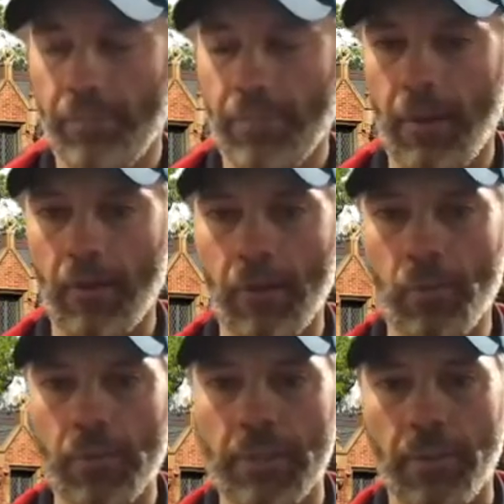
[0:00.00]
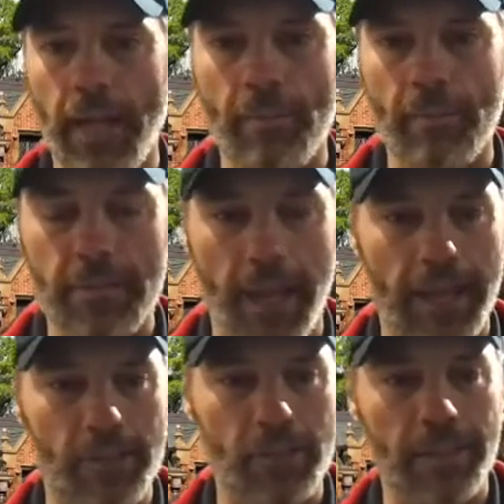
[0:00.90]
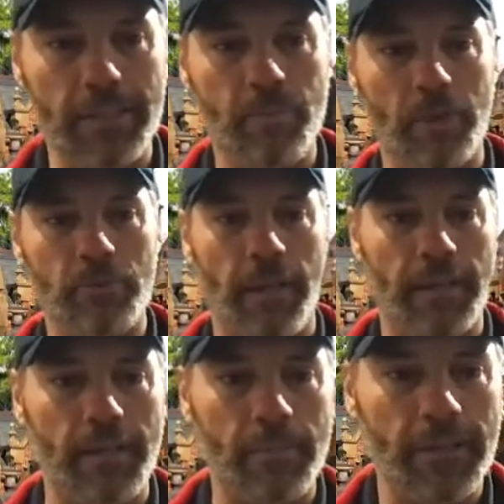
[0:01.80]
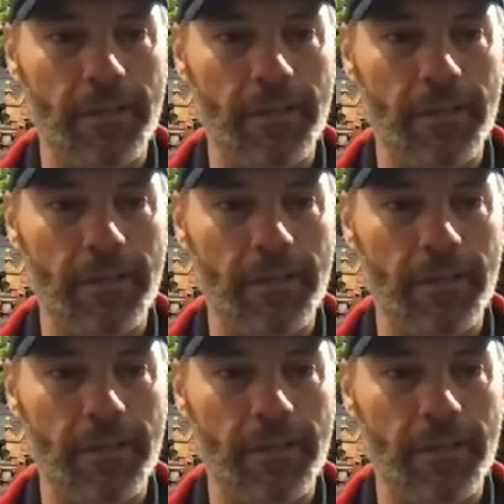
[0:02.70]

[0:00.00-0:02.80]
Although we'll see what happens to handshakes post pandemic.